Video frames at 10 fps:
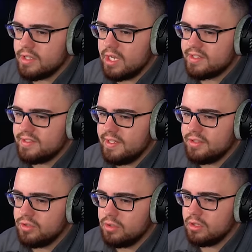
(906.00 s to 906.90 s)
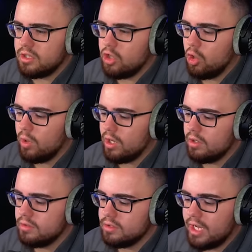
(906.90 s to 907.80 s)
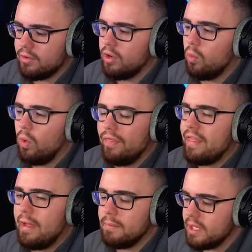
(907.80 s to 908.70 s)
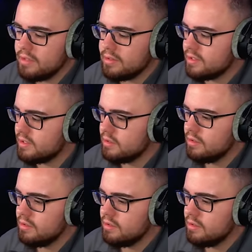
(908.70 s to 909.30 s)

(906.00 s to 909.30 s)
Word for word: acetyl CoA. I don't know what that means. I just